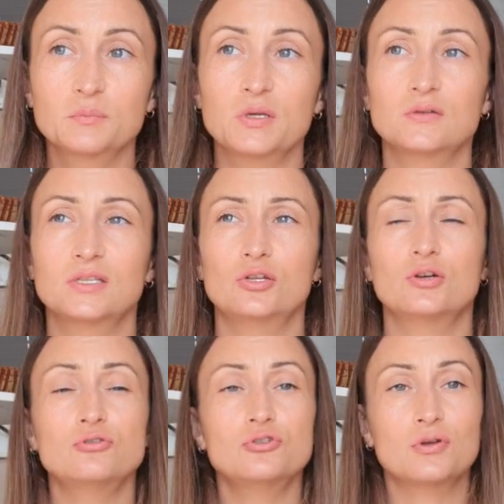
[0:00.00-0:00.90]
because they
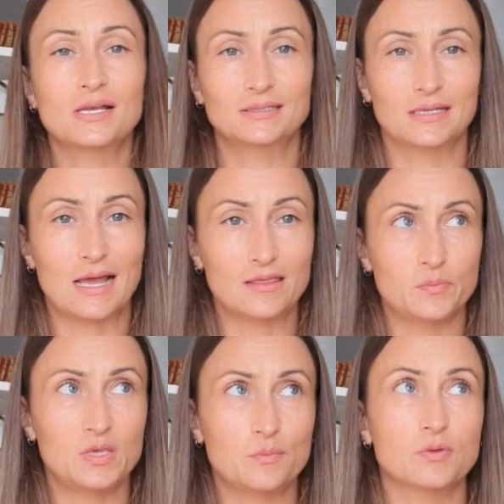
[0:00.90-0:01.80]
don't trust that other
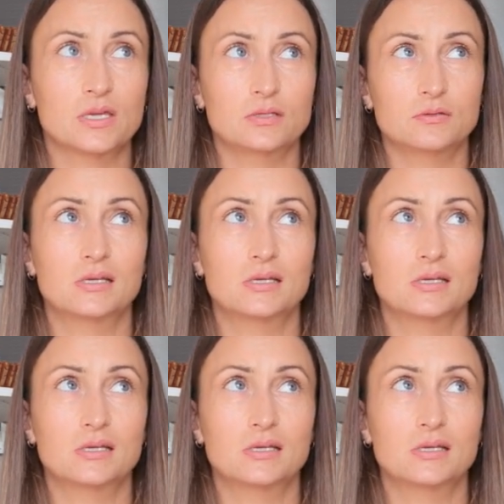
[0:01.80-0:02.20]
people can do